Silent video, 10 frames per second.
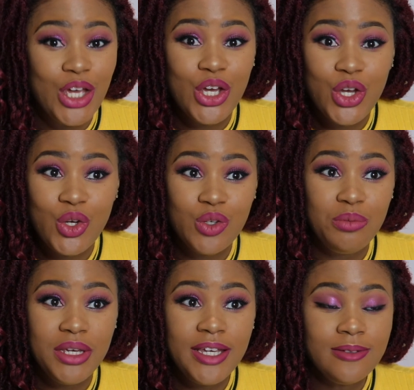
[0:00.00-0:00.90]
could
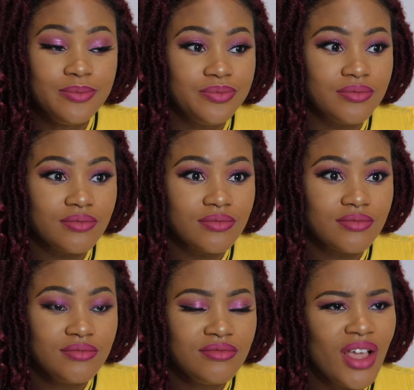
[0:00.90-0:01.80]
be,
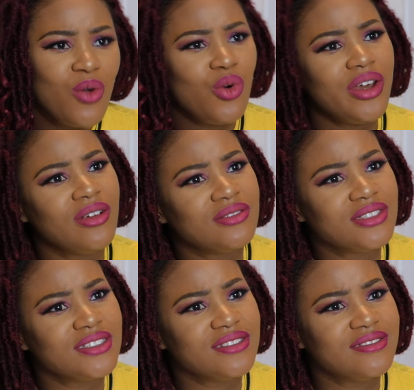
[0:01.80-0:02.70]
what
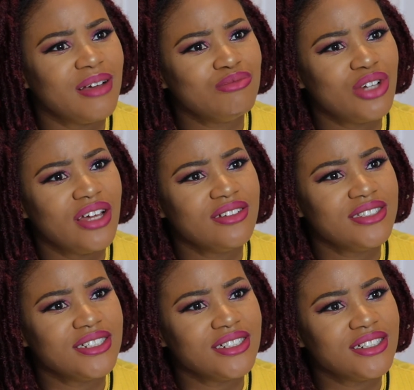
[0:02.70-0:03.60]
else? I'm trying to
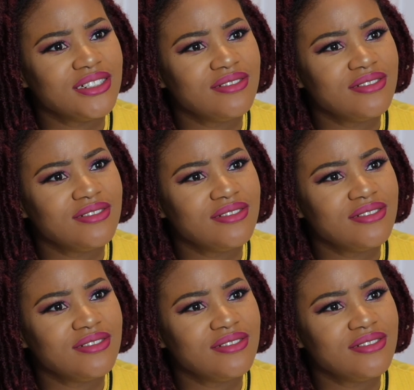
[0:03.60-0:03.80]
think.